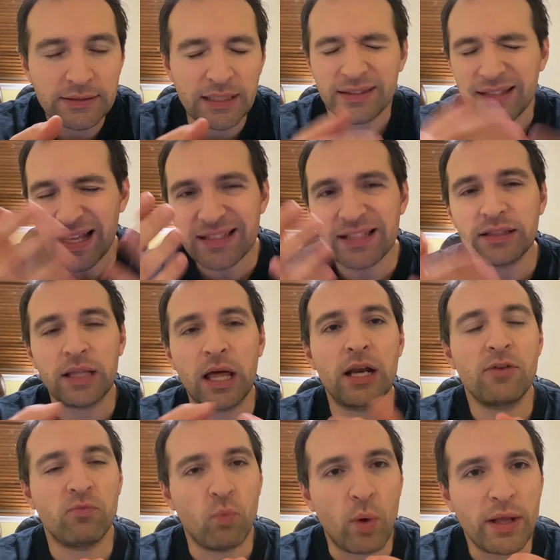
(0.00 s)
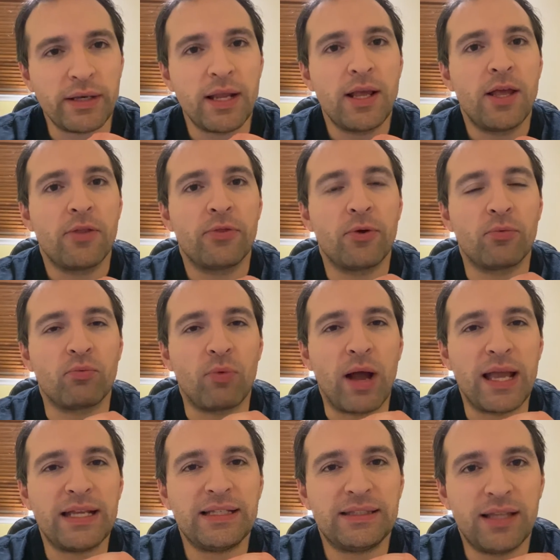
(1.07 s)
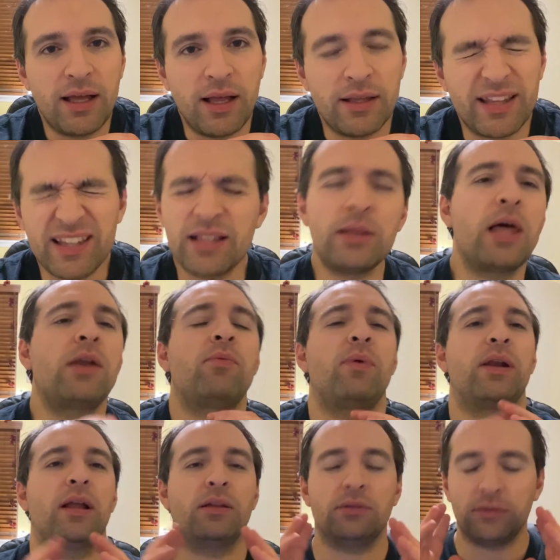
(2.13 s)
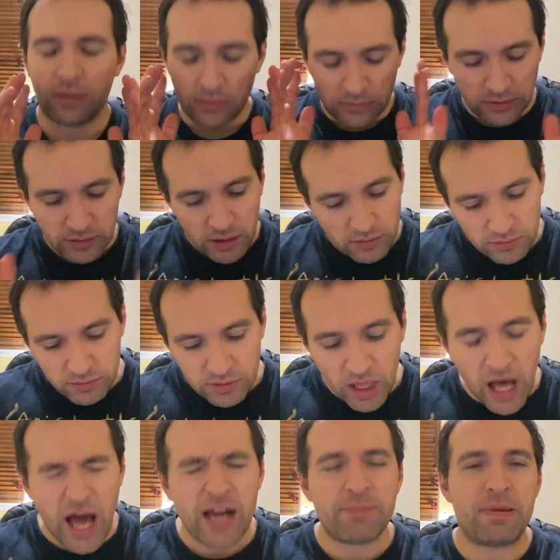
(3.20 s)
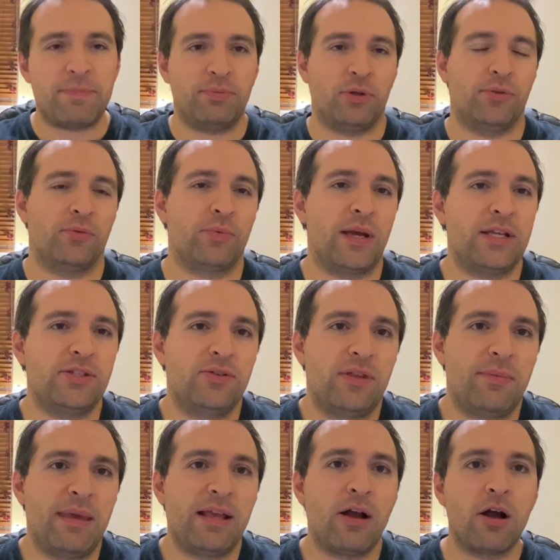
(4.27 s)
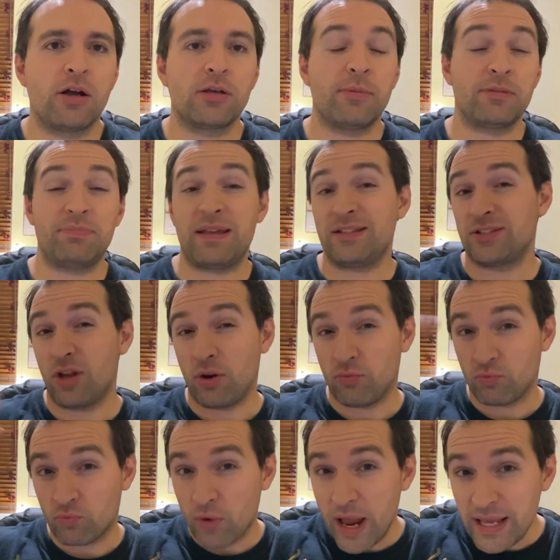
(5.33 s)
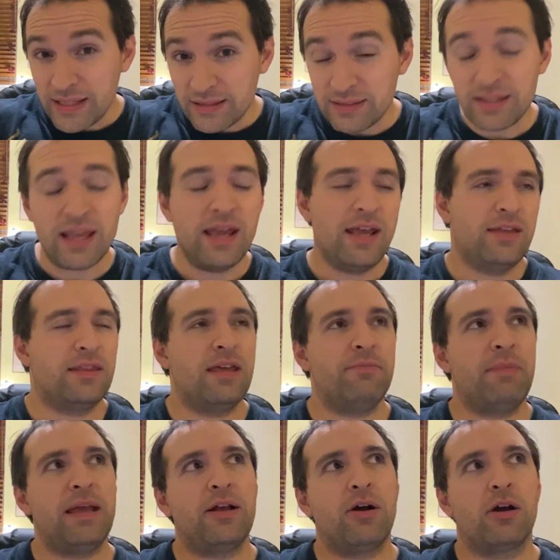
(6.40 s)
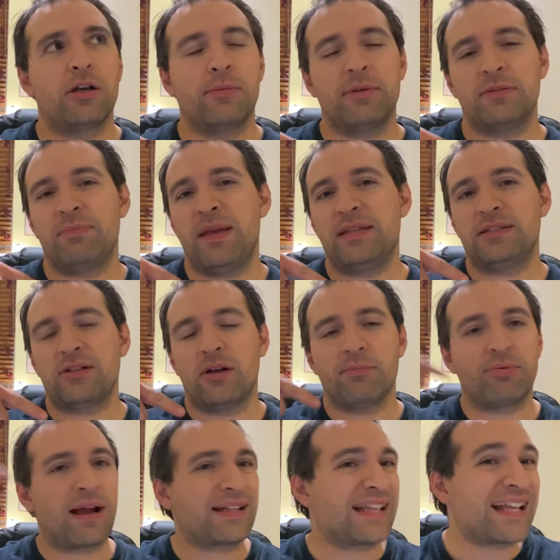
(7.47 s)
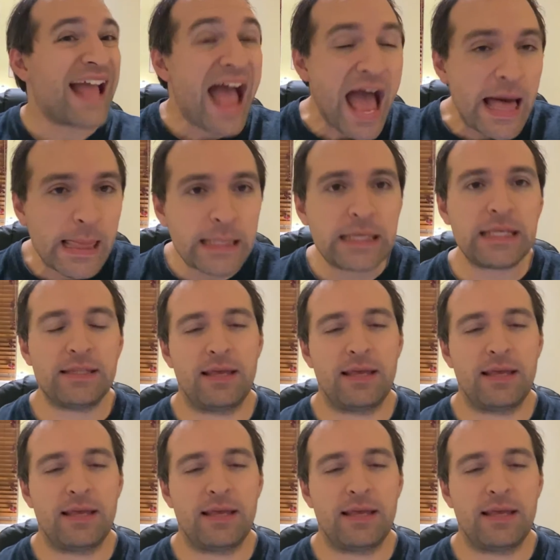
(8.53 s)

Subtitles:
And that's a lot of what the right does. That's a lot of what a lot of people on the right do. They make arguments based on rights. They make arguments based on practicality.